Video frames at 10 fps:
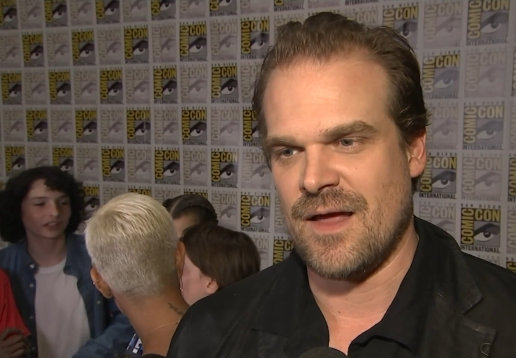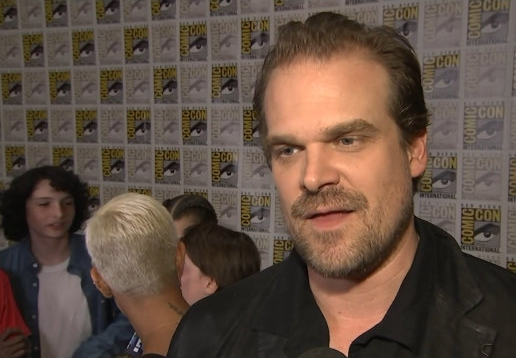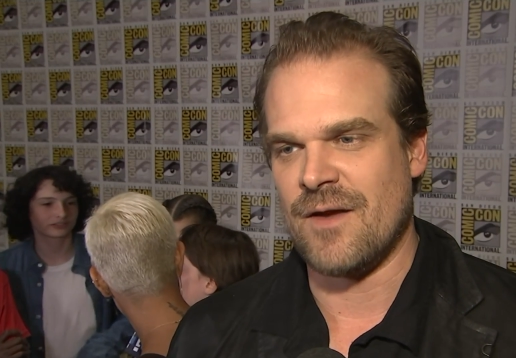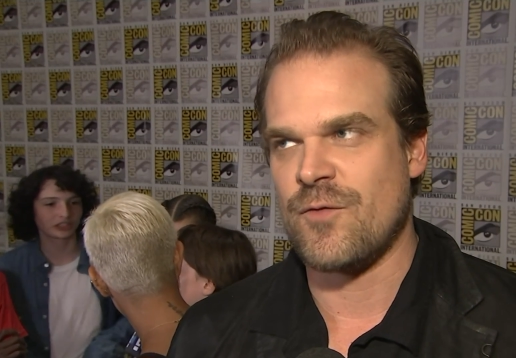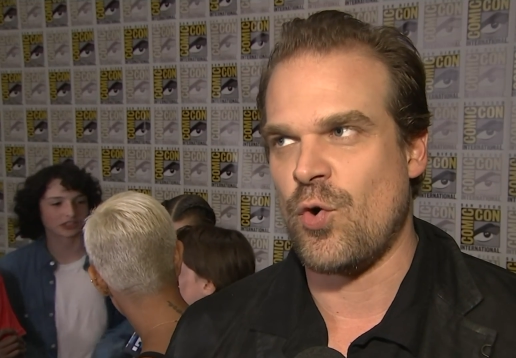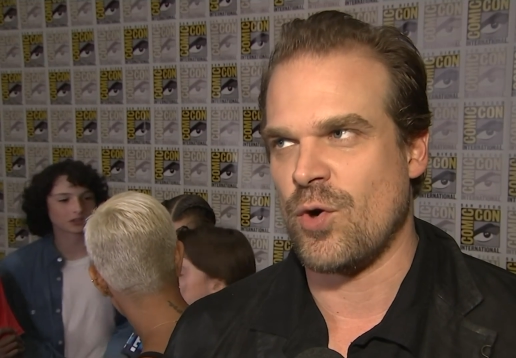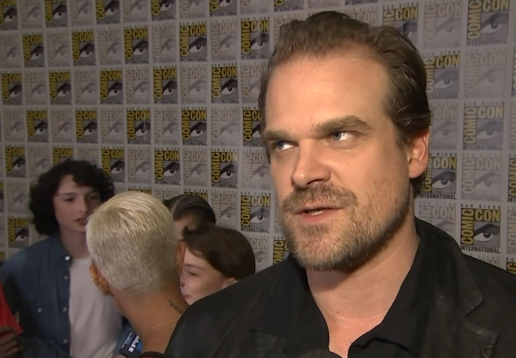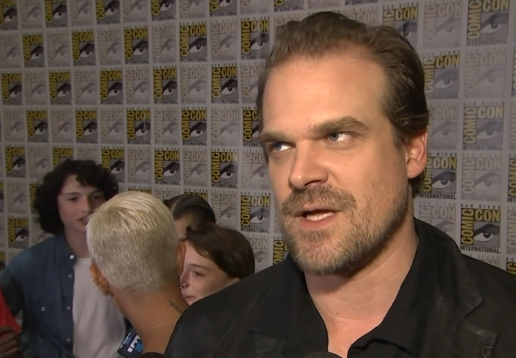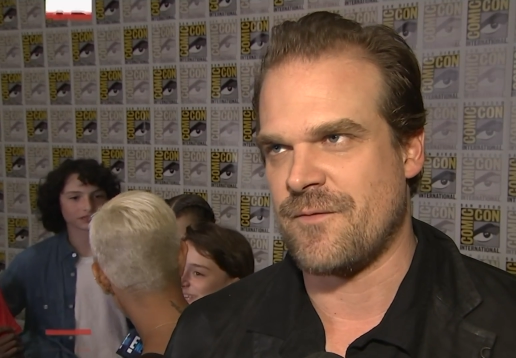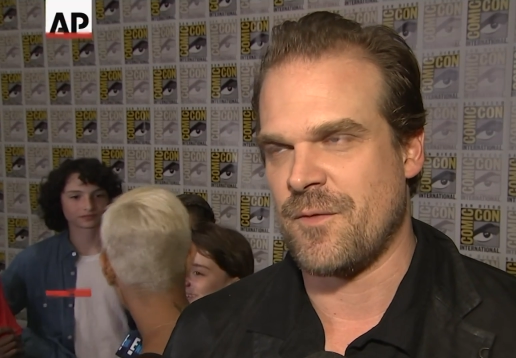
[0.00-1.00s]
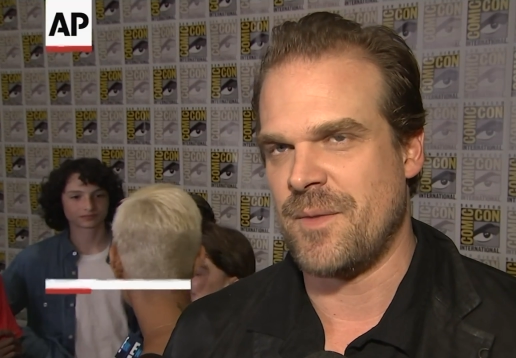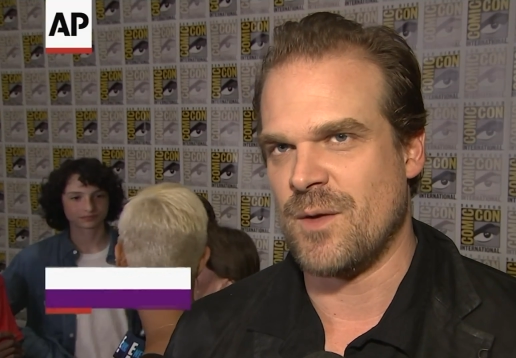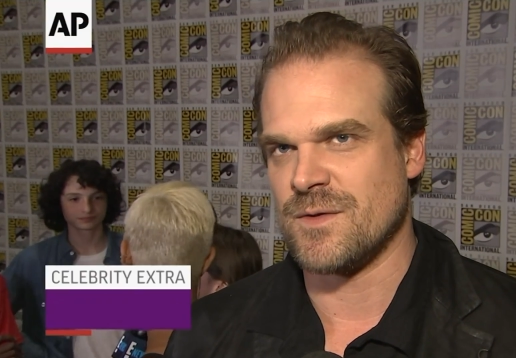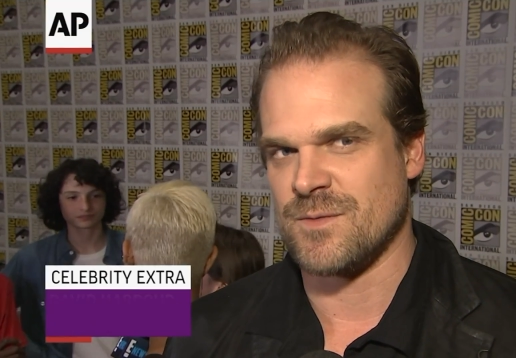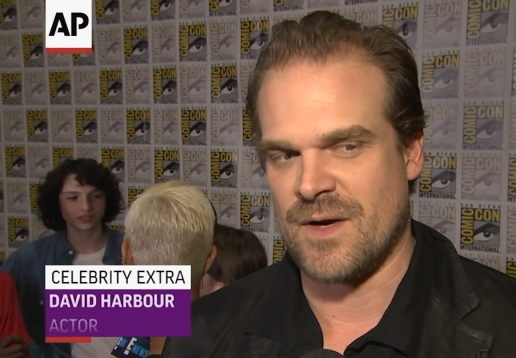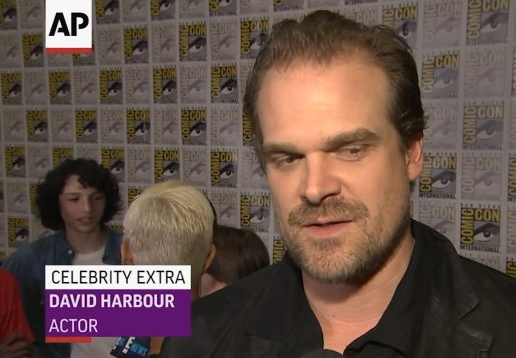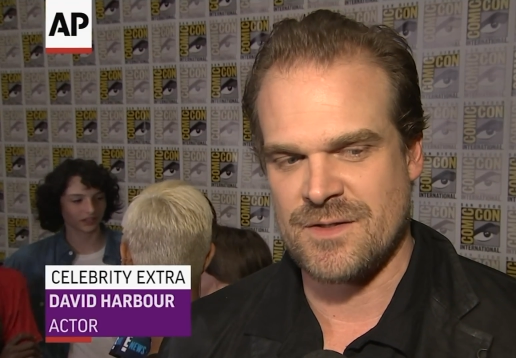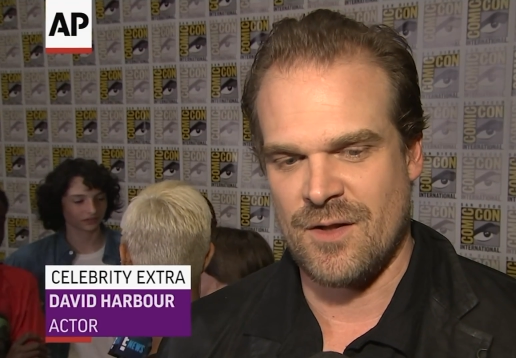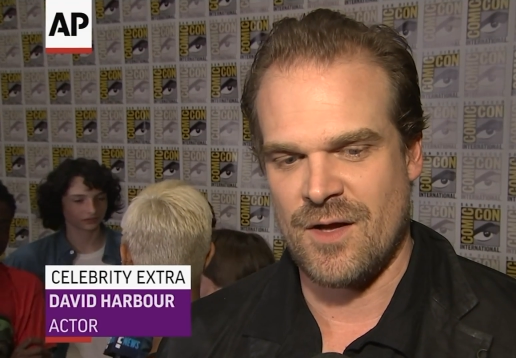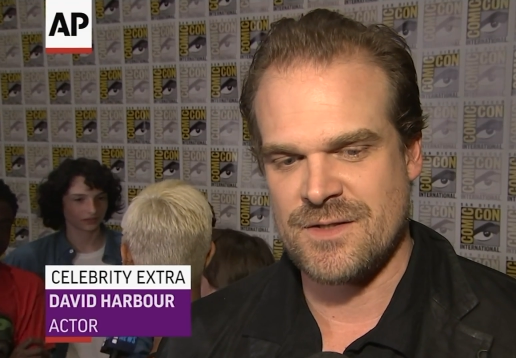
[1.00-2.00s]
Speaker 1: And then, of course, like for me, it was Raiders of
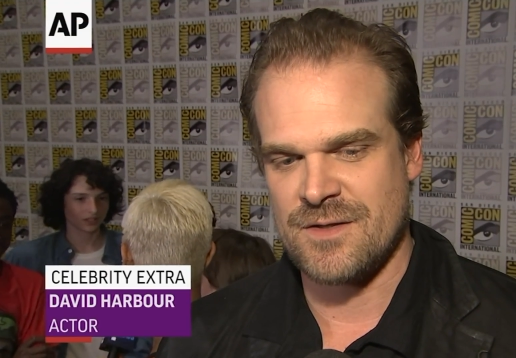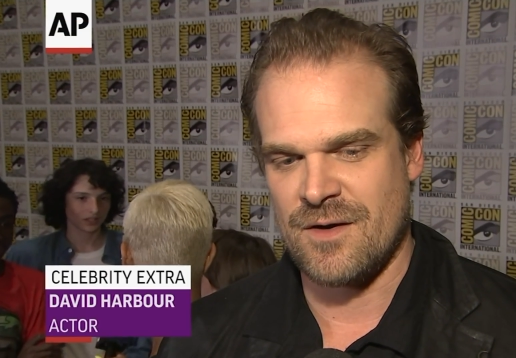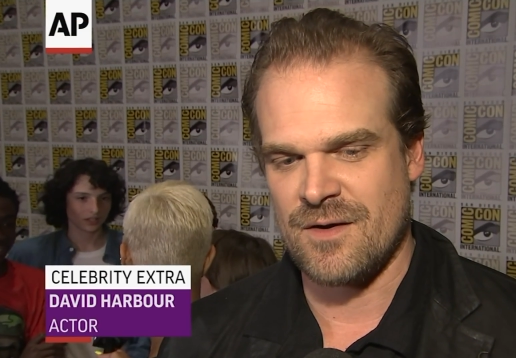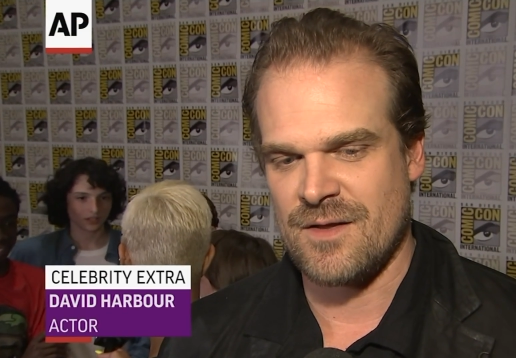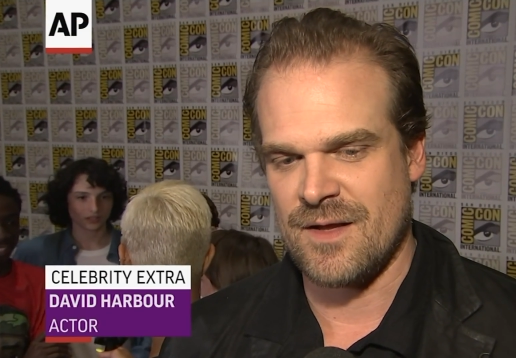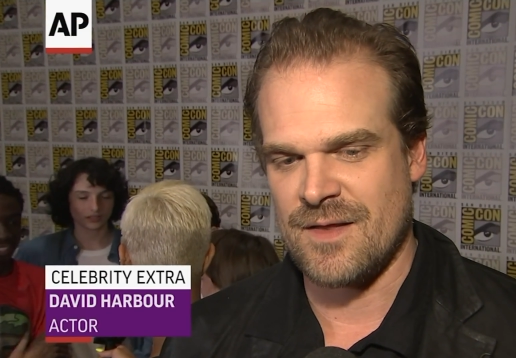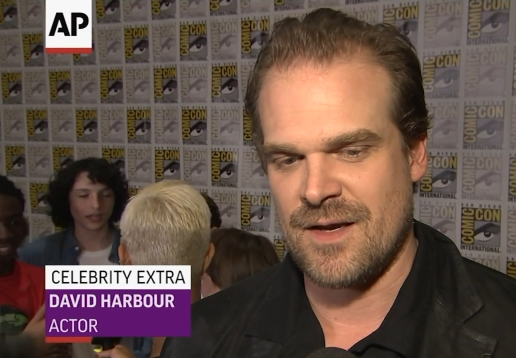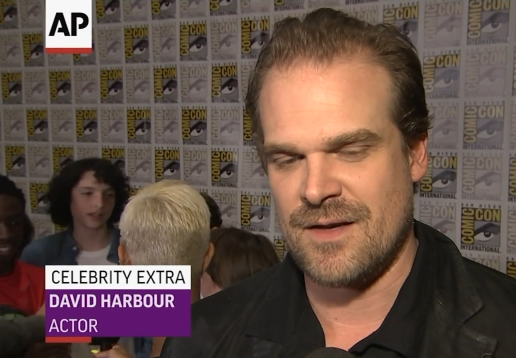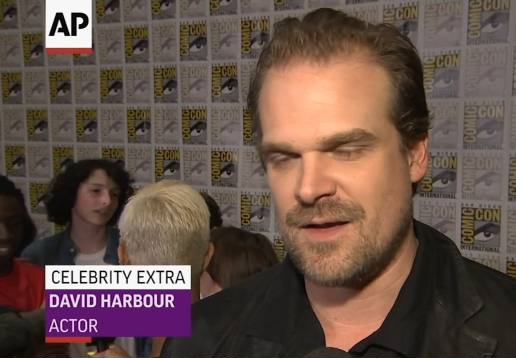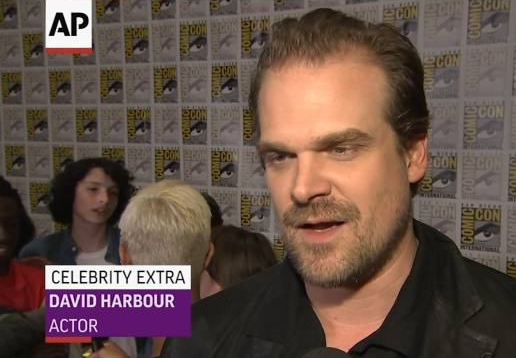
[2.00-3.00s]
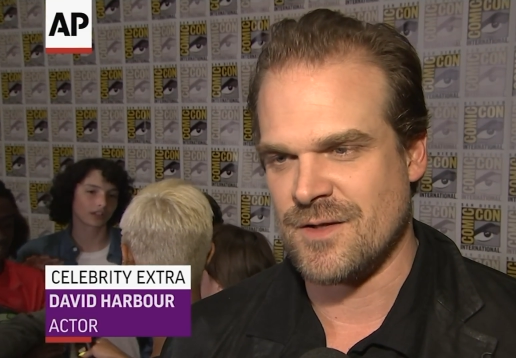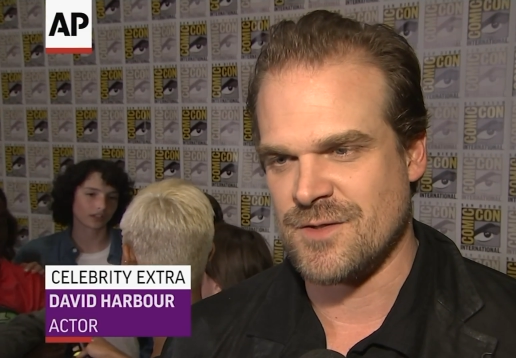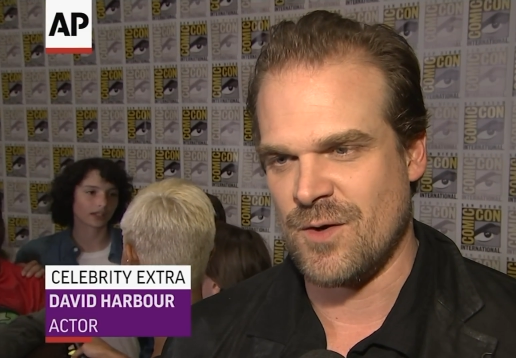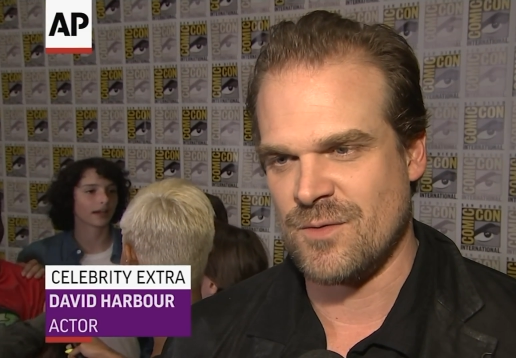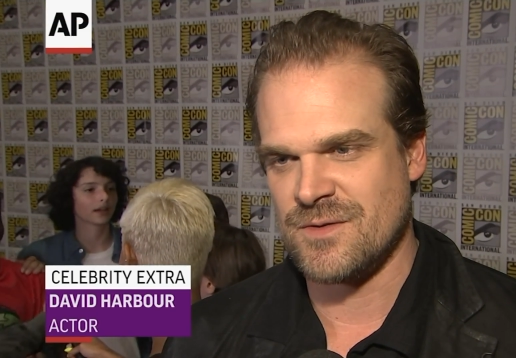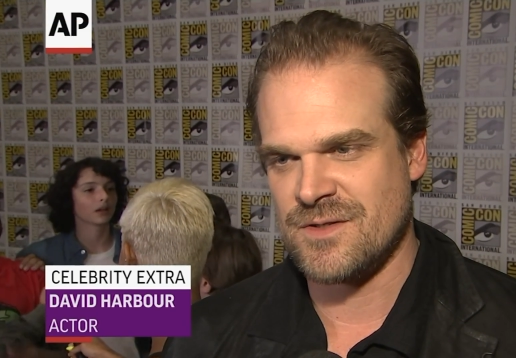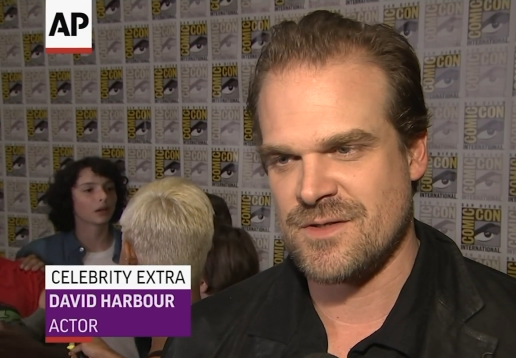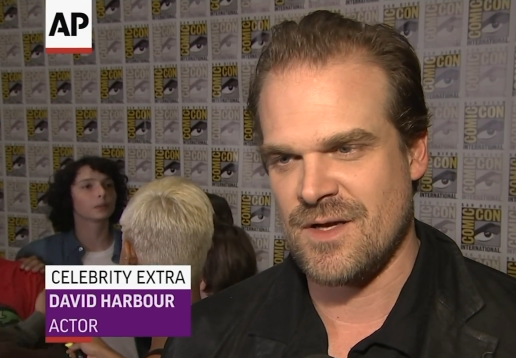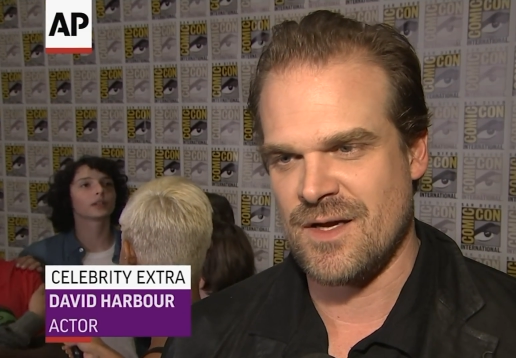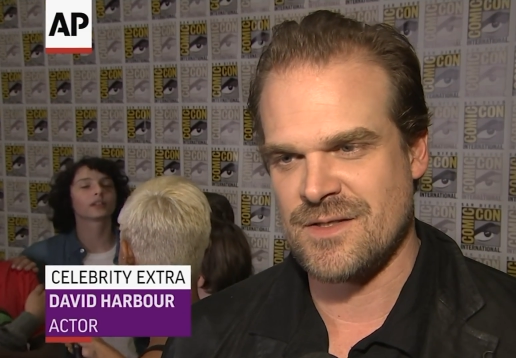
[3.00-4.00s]
the Lost Ark, like that Indiana
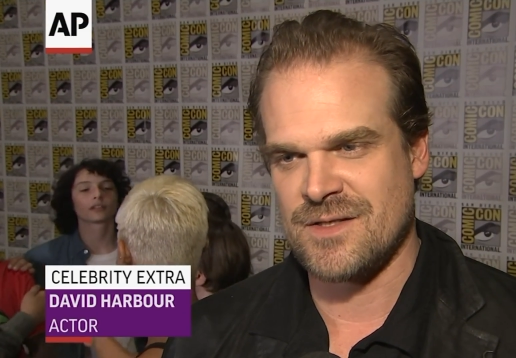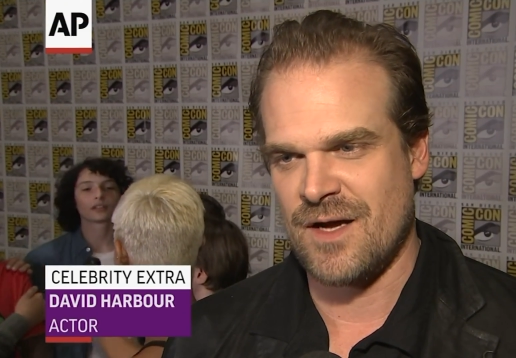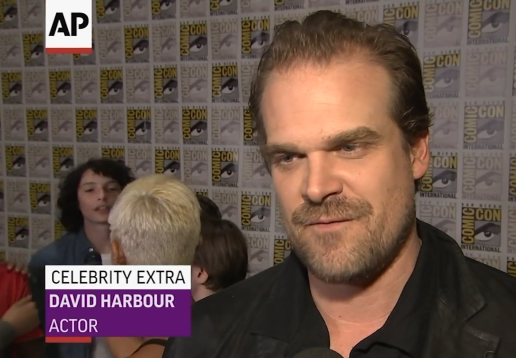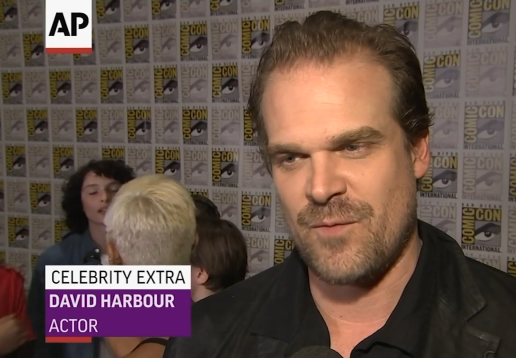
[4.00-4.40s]
Jones stuff